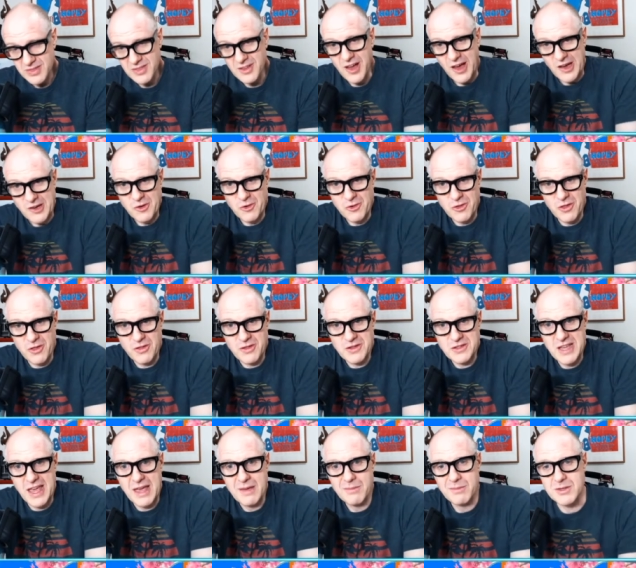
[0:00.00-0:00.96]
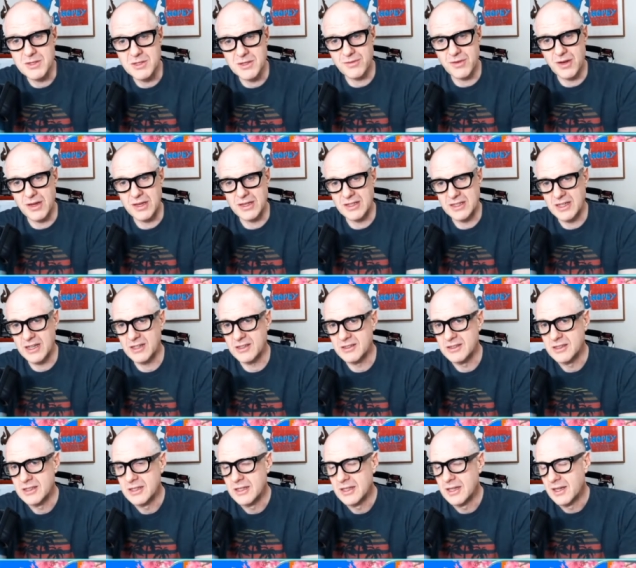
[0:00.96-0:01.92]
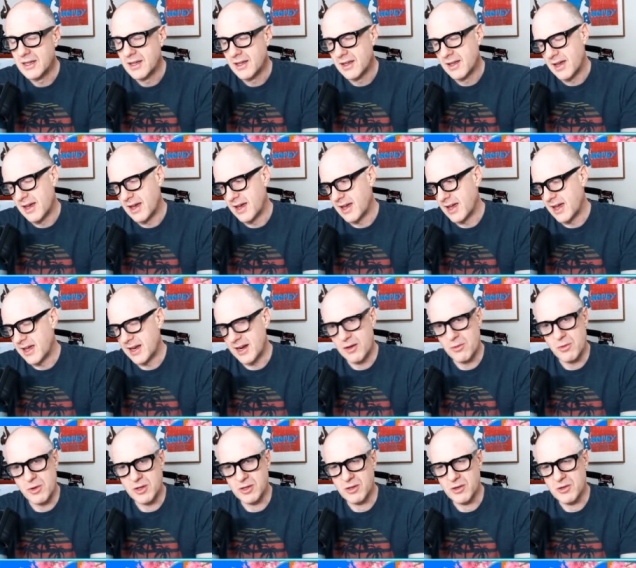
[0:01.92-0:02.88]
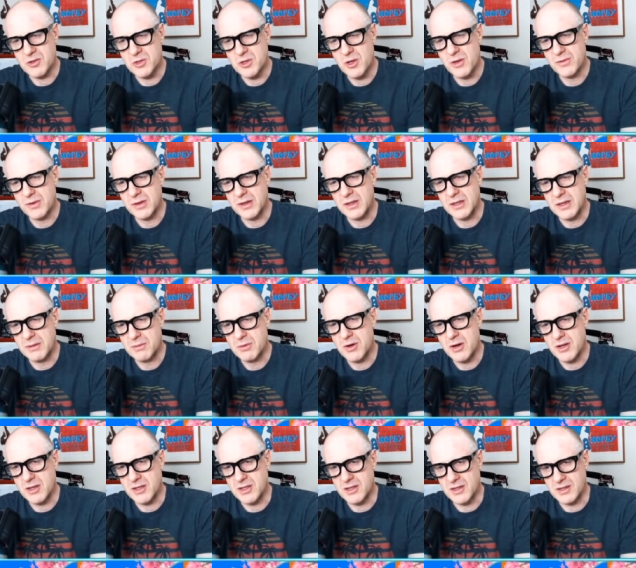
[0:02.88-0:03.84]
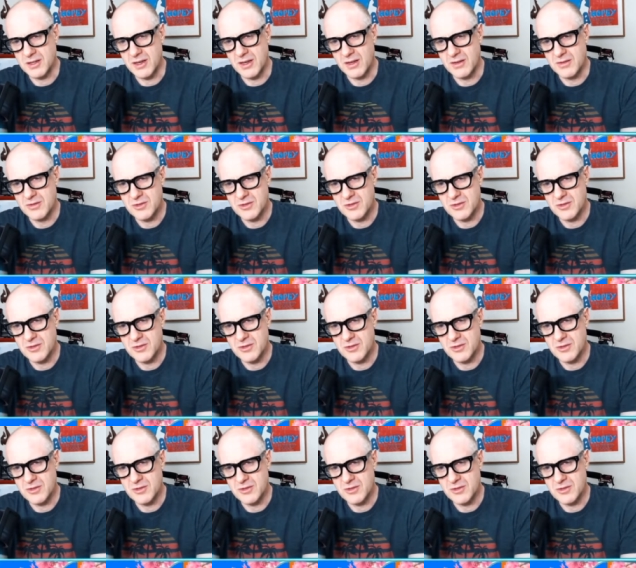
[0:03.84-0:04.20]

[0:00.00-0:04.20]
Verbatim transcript: I know that this happens if I eat out. Uh, and I want to go surfing in Ibaraki again.